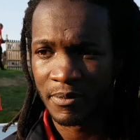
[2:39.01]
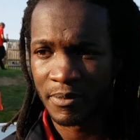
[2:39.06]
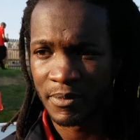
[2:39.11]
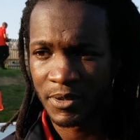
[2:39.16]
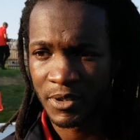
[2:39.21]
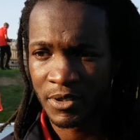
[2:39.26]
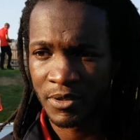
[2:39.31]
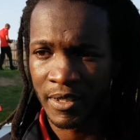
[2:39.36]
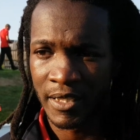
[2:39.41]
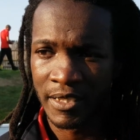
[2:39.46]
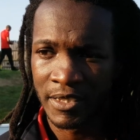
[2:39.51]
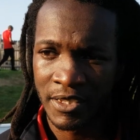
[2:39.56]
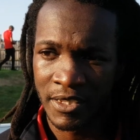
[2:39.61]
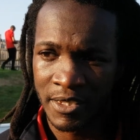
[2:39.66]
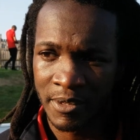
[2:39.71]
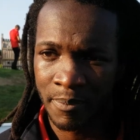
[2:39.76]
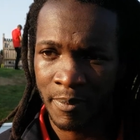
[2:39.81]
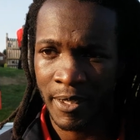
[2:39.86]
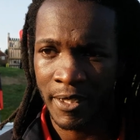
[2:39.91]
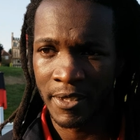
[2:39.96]

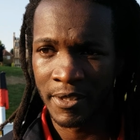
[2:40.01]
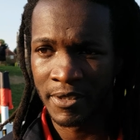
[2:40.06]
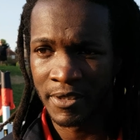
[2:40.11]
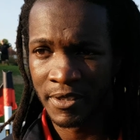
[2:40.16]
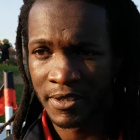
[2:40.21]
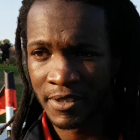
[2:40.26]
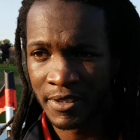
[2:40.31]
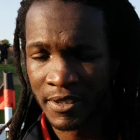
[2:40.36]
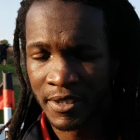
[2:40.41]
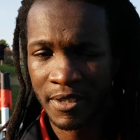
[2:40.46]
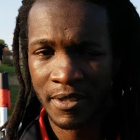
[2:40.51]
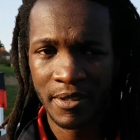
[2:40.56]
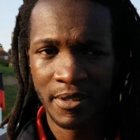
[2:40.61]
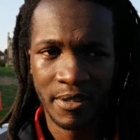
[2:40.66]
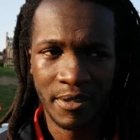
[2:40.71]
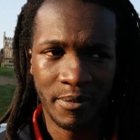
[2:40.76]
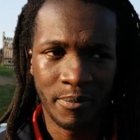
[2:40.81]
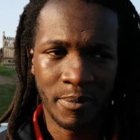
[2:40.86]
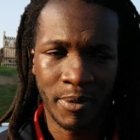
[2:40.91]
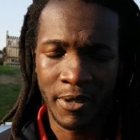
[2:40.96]
strategies, patterns,
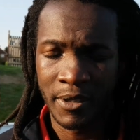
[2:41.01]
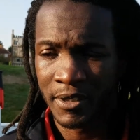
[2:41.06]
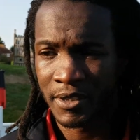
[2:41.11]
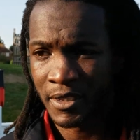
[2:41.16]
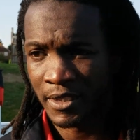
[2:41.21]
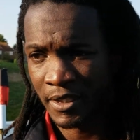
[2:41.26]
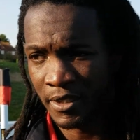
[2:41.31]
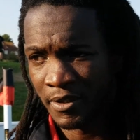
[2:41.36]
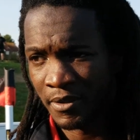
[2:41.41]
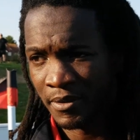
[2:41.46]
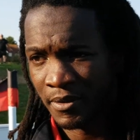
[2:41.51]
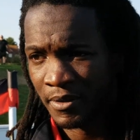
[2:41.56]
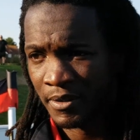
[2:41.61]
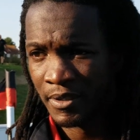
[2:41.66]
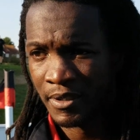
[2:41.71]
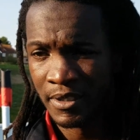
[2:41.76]
personnel,